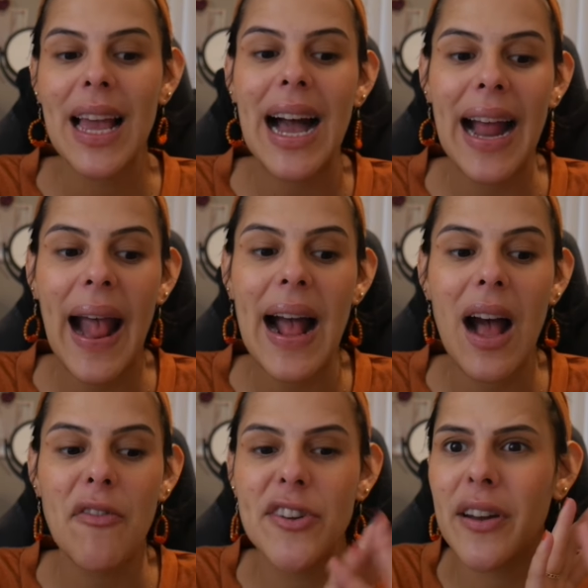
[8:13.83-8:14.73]
I
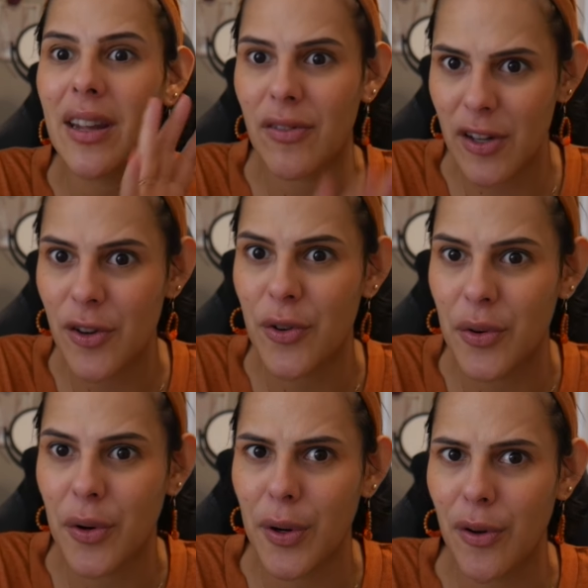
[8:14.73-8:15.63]
have done a video
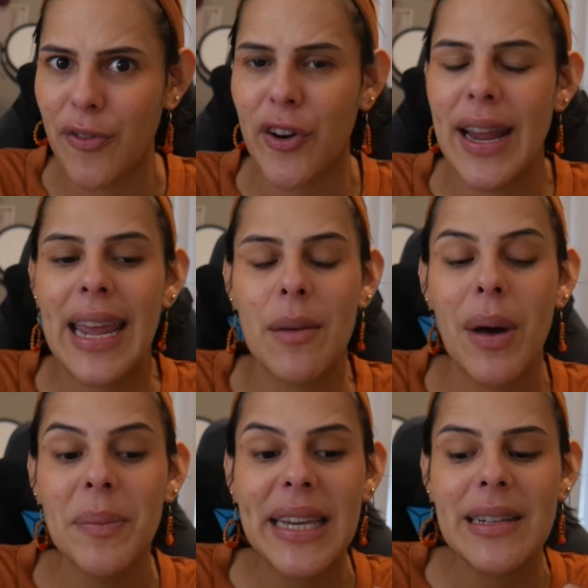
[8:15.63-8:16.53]
tutorial for a
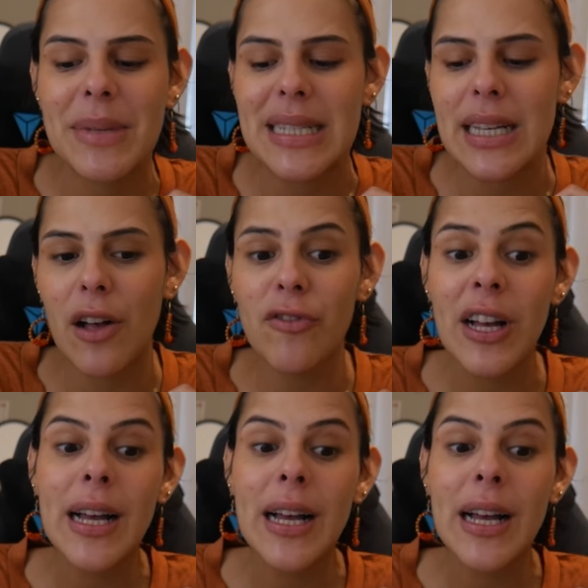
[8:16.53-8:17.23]
pumpkin myself,